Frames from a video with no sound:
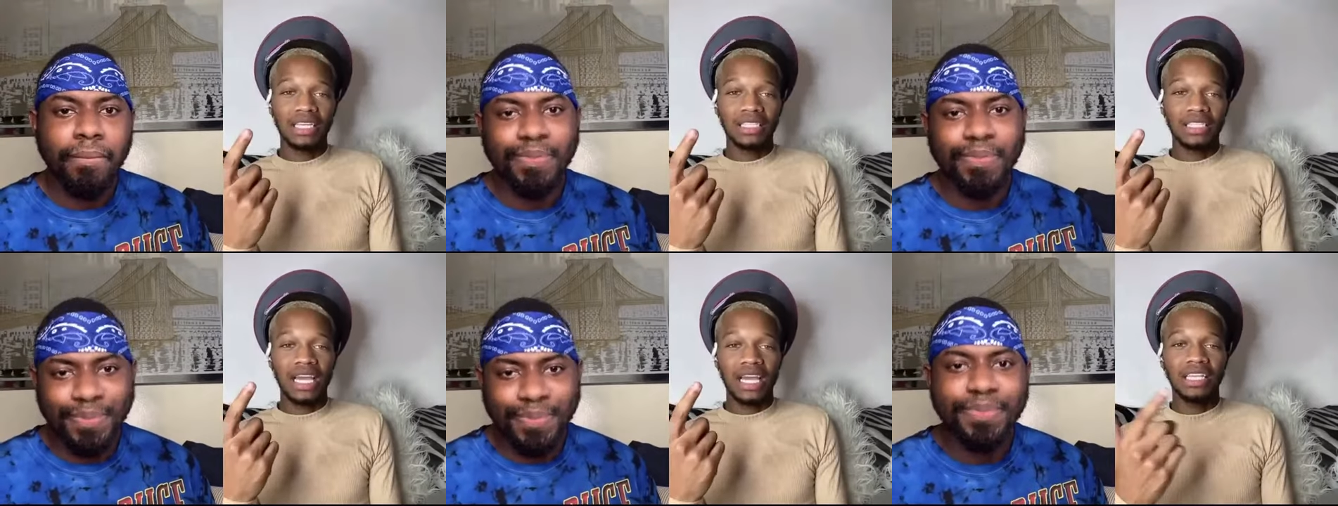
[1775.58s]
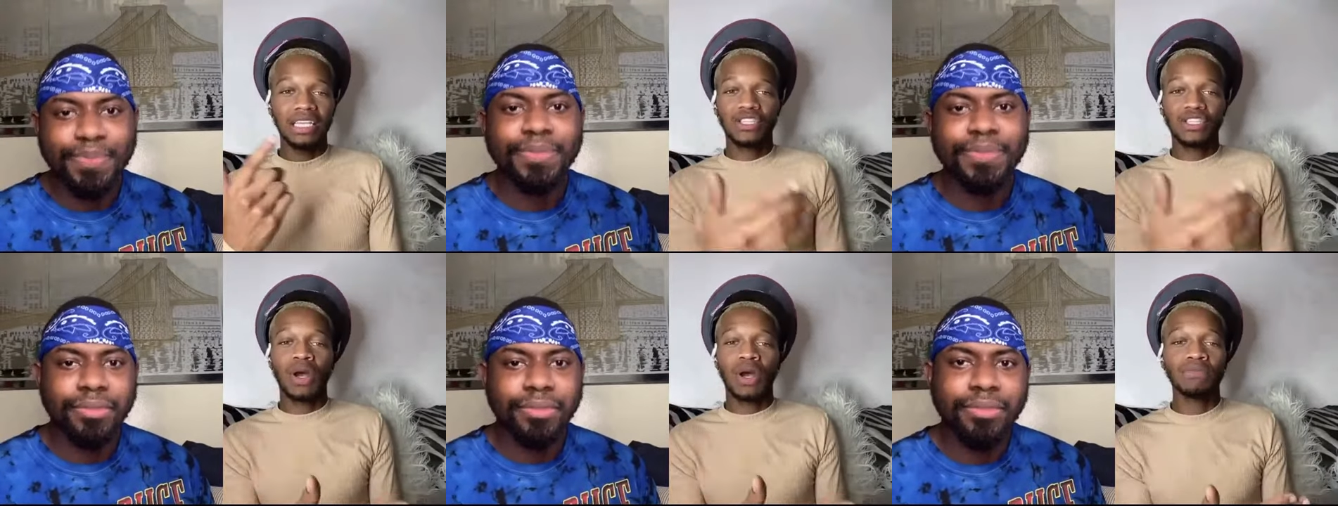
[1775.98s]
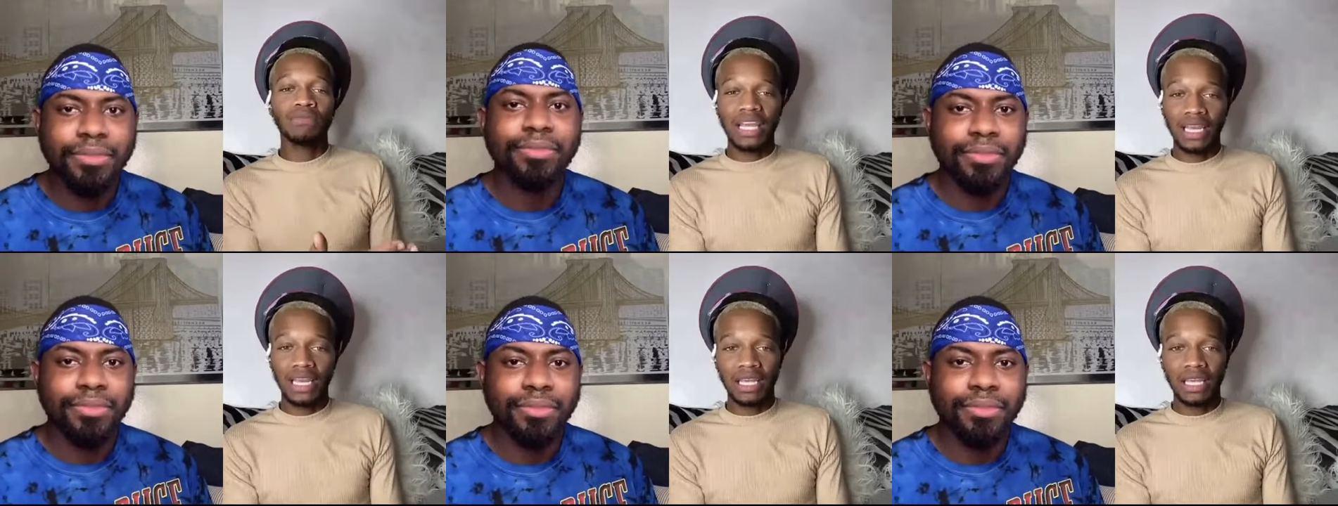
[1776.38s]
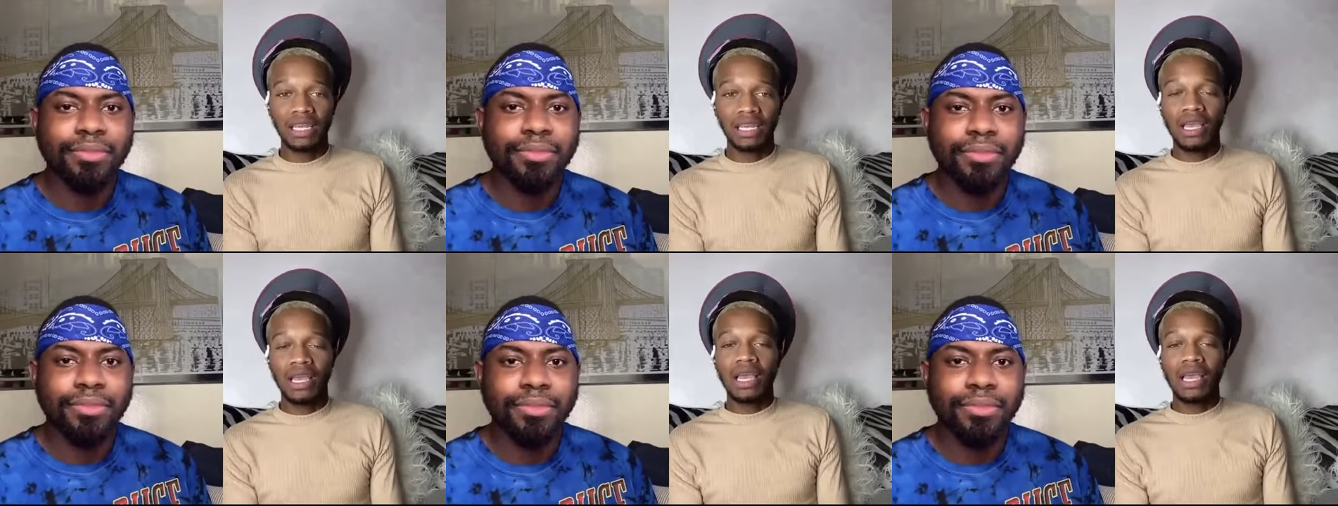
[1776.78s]
Speaker 1: that's like, "This is who I'm
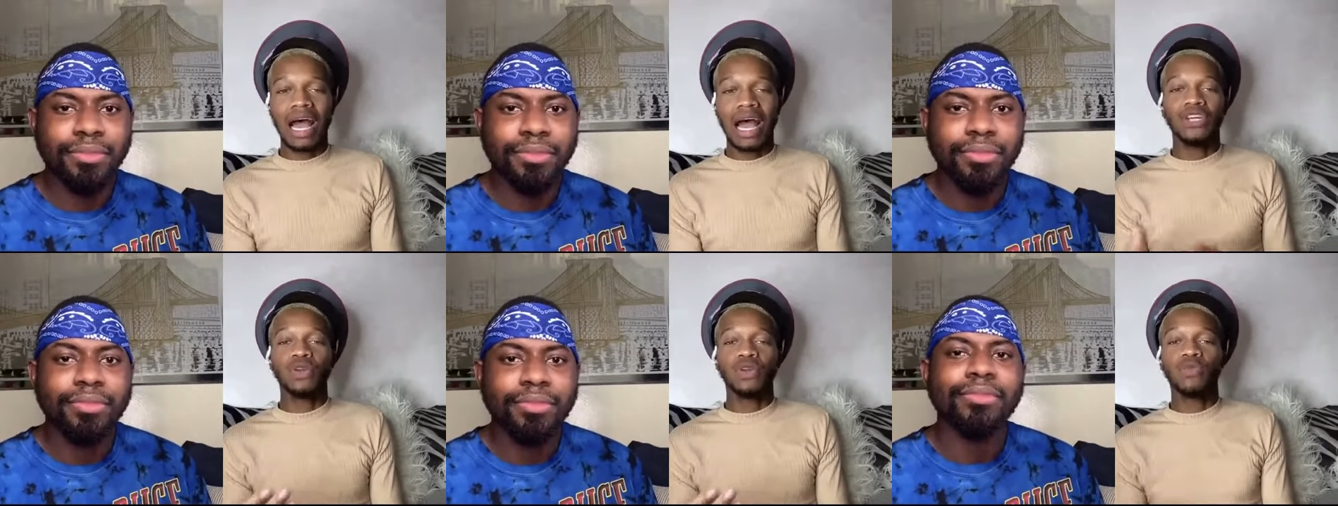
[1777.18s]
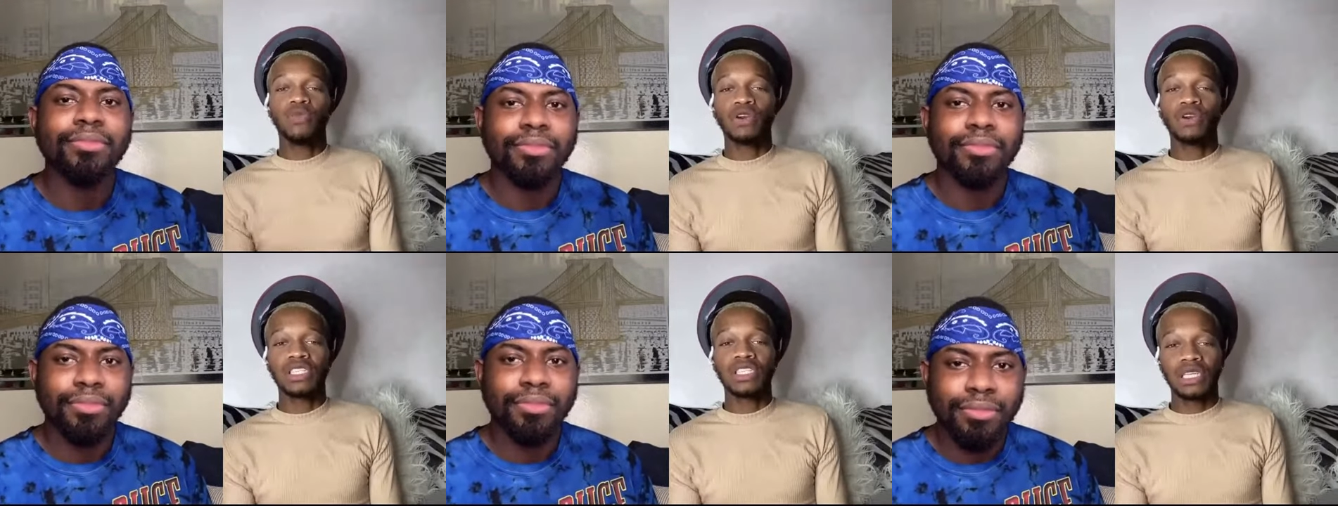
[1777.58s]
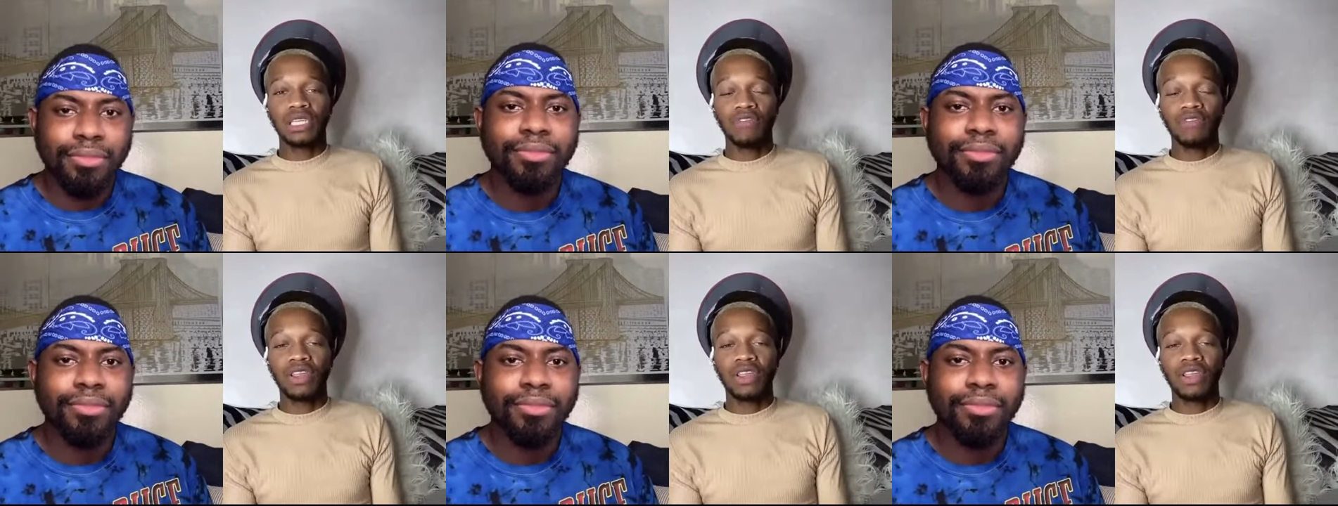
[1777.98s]
dating. I know he works late.